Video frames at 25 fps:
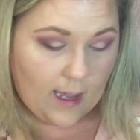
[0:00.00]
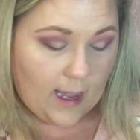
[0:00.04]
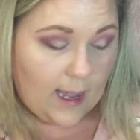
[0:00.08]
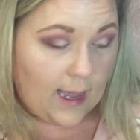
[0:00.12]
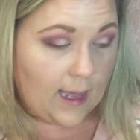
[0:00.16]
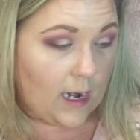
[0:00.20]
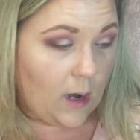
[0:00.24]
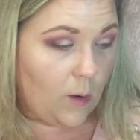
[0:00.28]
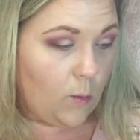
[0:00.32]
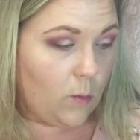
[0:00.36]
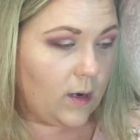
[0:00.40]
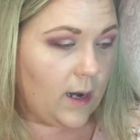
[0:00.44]

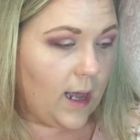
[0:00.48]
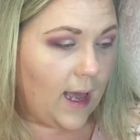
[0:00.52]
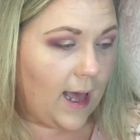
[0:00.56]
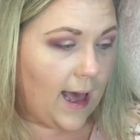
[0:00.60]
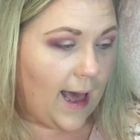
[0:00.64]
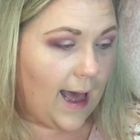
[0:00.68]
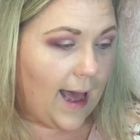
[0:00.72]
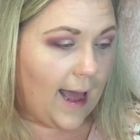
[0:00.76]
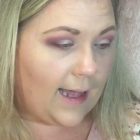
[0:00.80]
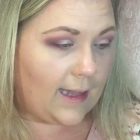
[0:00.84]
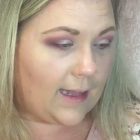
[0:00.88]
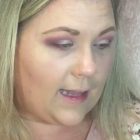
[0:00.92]
And I wanna
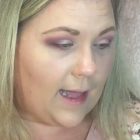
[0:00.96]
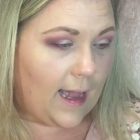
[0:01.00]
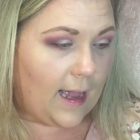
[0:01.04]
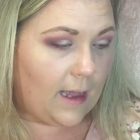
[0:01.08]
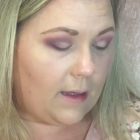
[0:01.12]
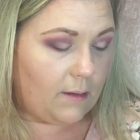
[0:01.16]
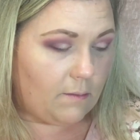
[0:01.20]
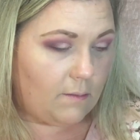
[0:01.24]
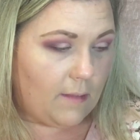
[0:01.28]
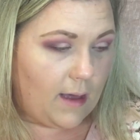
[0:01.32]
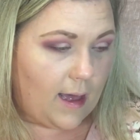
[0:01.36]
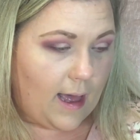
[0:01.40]

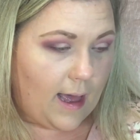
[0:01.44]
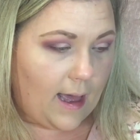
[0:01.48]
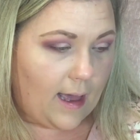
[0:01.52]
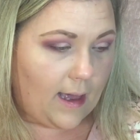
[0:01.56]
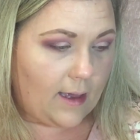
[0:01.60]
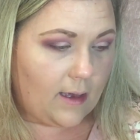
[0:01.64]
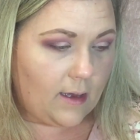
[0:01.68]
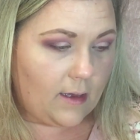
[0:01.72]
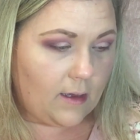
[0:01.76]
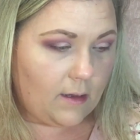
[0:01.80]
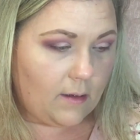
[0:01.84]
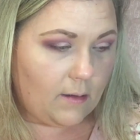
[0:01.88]
highlight
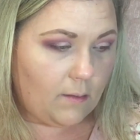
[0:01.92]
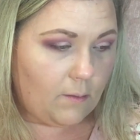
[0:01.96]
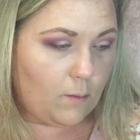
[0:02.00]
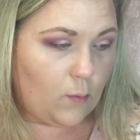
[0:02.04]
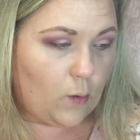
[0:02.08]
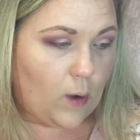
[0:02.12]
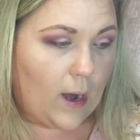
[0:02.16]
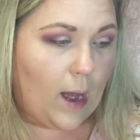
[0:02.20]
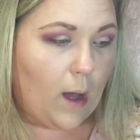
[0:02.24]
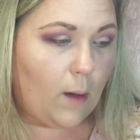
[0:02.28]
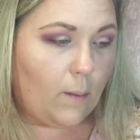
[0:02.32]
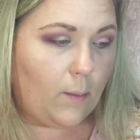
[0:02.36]
my
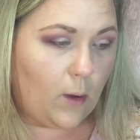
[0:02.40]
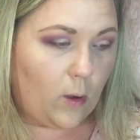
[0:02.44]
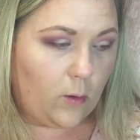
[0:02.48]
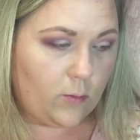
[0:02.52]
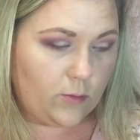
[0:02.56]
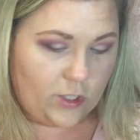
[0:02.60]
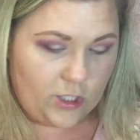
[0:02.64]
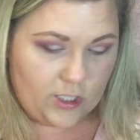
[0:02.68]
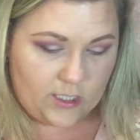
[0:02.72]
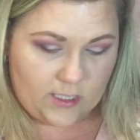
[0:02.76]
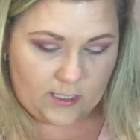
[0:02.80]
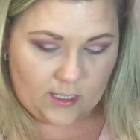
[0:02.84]
brow
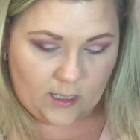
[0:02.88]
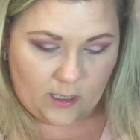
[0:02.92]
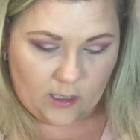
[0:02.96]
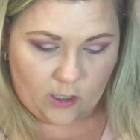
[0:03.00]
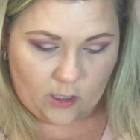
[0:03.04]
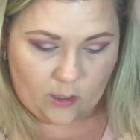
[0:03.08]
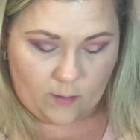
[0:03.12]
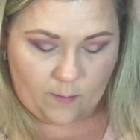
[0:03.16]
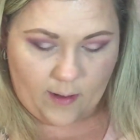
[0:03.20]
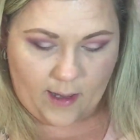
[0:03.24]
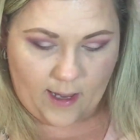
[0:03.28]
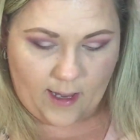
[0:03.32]
bone just a
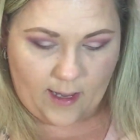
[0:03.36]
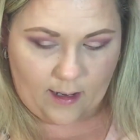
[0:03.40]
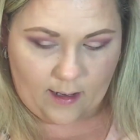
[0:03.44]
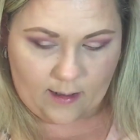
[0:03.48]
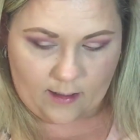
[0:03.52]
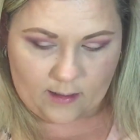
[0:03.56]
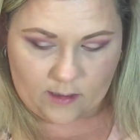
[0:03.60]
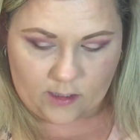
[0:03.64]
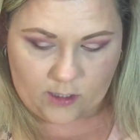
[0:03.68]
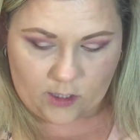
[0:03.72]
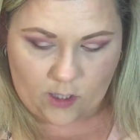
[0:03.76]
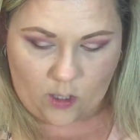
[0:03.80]
little bit.
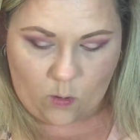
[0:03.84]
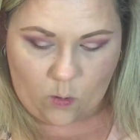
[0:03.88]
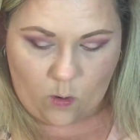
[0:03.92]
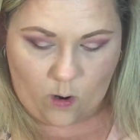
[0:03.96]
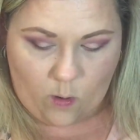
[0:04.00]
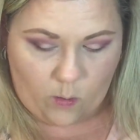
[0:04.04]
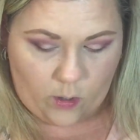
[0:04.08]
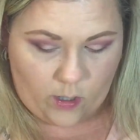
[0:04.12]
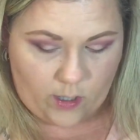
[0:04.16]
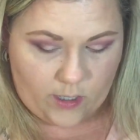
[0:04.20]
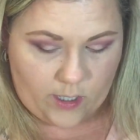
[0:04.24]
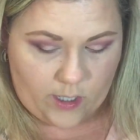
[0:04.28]
So
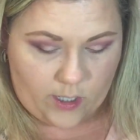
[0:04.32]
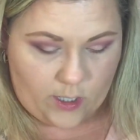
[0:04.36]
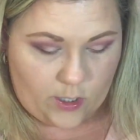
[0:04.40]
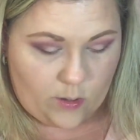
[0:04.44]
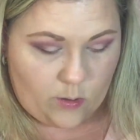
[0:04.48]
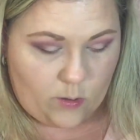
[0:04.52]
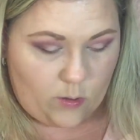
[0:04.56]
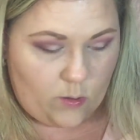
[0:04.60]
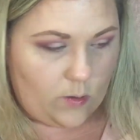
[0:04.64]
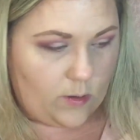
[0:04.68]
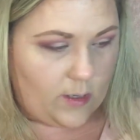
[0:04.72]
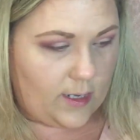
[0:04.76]
what we're gonna
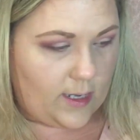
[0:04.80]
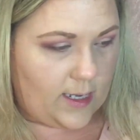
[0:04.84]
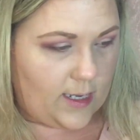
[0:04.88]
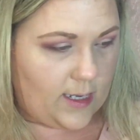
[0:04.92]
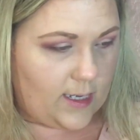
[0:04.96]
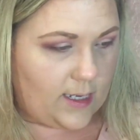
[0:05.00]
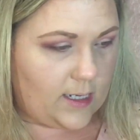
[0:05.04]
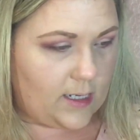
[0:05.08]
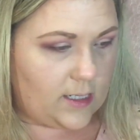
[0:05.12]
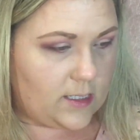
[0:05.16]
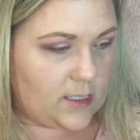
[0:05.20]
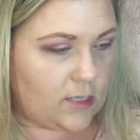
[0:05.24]
do
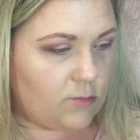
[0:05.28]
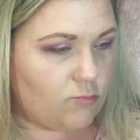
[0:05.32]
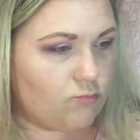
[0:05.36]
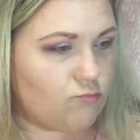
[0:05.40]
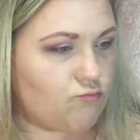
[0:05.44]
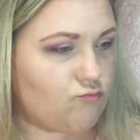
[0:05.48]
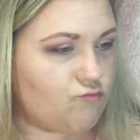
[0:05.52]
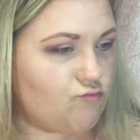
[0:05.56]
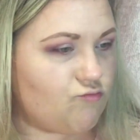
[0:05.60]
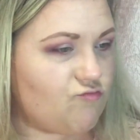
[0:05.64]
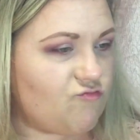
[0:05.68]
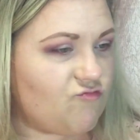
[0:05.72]
is,
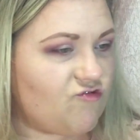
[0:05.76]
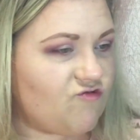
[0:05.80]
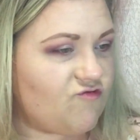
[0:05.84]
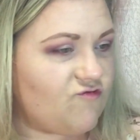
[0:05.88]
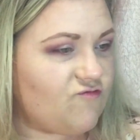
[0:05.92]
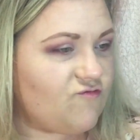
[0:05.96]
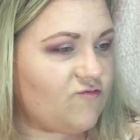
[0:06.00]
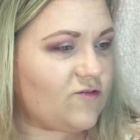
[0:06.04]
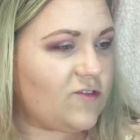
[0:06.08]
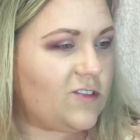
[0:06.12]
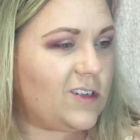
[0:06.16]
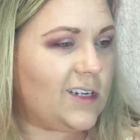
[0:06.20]

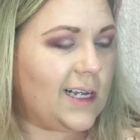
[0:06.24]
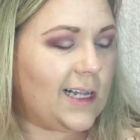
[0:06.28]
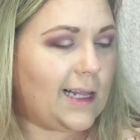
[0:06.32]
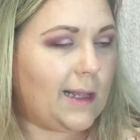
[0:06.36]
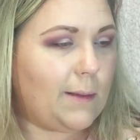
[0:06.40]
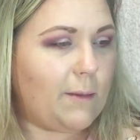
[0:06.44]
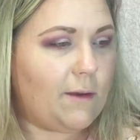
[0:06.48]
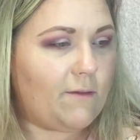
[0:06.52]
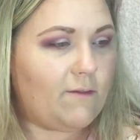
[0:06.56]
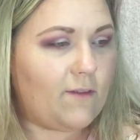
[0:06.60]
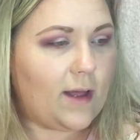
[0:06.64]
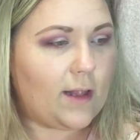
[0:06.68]
let
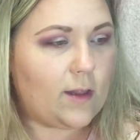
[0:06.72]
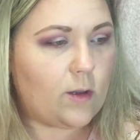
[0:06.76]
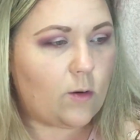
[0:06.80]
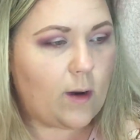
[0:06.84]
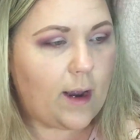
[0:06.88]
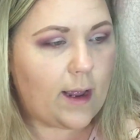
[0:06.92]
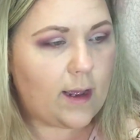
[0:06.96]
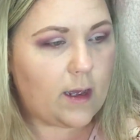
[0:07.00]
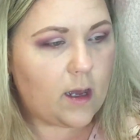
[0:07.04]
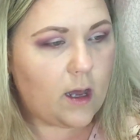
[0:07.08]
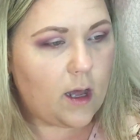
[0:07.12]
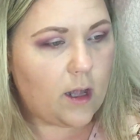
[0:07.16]
me find the
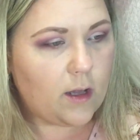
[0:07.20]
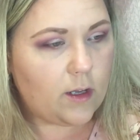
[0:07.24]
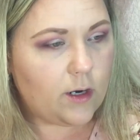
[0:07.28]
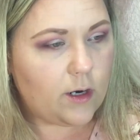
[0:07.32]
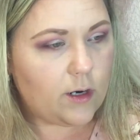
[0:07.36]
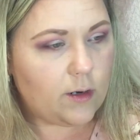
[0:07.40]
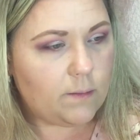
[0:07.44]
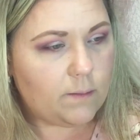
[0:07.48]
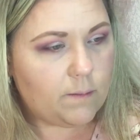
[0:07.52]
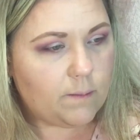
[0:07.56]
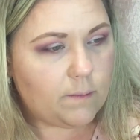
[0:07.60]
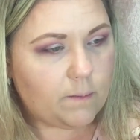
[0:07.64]
right
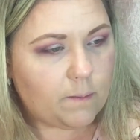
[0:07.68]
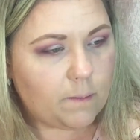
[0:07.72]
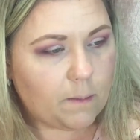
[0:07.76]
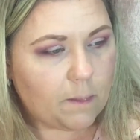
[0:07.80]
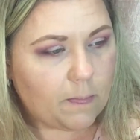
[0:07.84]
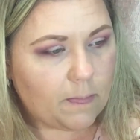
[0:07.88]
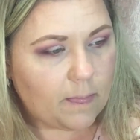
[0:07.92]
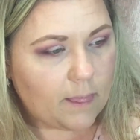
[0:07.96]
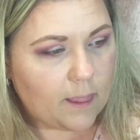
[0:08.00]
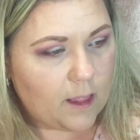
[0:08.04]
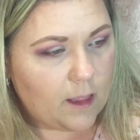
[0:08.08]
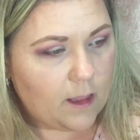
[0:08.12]
color,
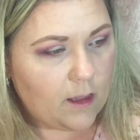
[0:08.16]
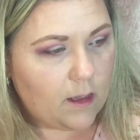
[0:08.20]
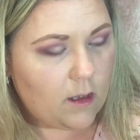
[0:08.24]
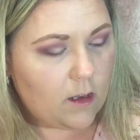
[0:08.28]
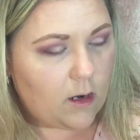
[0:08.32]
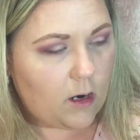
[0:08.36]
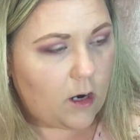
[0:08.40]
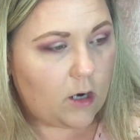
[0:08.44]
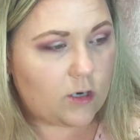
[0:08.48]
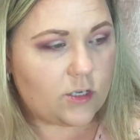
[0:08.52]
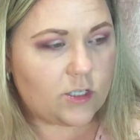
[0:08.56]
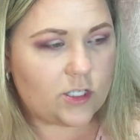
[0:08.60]

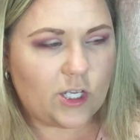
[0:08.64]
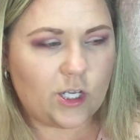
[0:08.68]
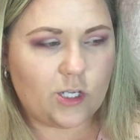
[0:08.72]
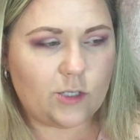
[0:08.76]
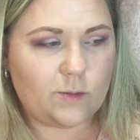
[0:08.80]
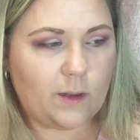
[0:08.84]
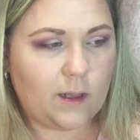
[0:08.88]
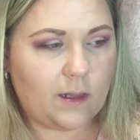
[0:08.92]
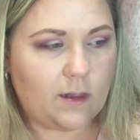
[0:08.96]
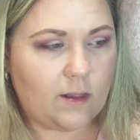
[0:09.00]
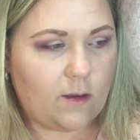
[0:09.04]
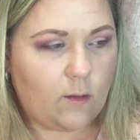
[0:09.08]
or
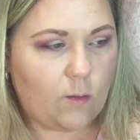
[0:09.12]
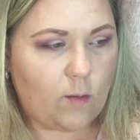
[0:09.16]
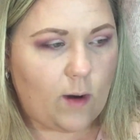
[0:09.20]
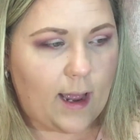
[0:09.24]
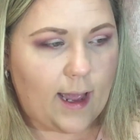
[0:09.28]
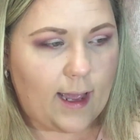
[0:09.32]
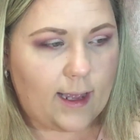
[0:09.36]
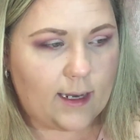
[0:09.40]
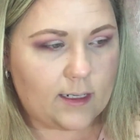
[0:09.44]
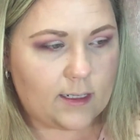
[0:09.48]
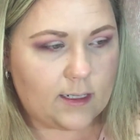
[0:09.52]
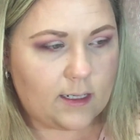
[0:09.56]
excuse me,
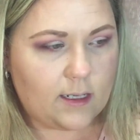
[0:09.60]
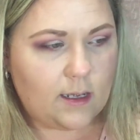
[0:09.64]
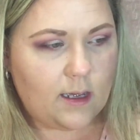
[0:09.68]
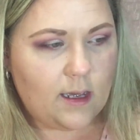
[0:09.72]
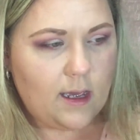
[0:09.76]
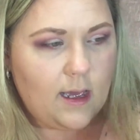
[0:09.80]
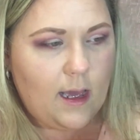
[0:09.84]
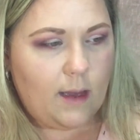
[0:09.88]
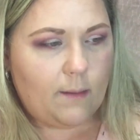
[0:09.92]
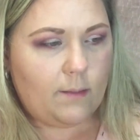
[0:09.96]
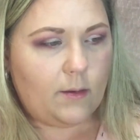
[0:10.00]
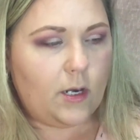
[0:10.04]
I'm
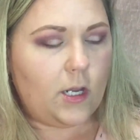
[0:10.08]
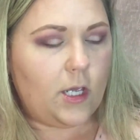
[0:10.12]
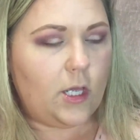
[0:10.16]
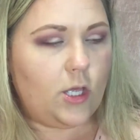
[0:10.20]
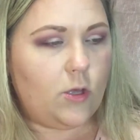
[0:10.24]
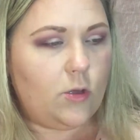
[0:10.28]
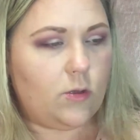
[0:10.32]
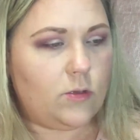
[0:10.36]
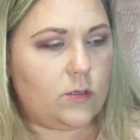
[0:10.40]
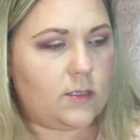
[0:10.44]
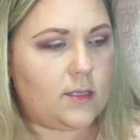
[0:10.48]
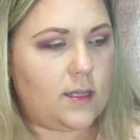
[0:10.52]
gonna
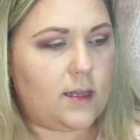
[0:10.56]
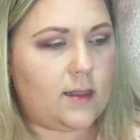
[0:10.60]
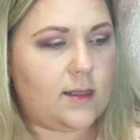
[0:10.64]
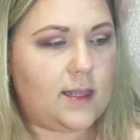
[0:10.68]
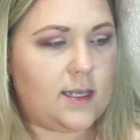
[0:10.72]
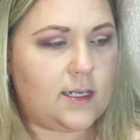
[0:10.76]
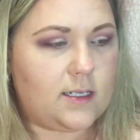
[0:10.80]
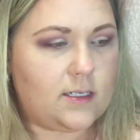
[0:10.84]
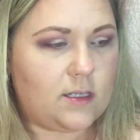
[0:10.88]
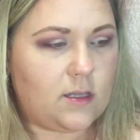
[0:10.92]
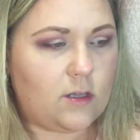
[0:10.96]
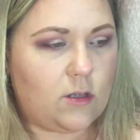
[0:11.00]
use
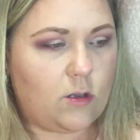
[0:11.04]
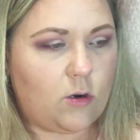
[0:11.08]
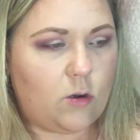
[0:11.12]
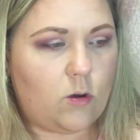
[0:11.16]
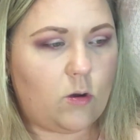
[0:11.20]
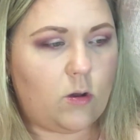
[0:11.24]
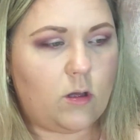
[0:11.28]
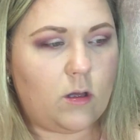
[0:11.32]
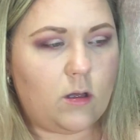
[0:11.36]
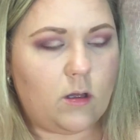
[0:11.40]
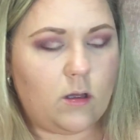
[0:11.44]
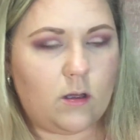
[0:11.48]
this
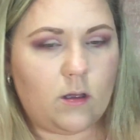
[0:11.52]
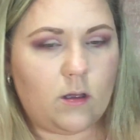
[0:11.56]
little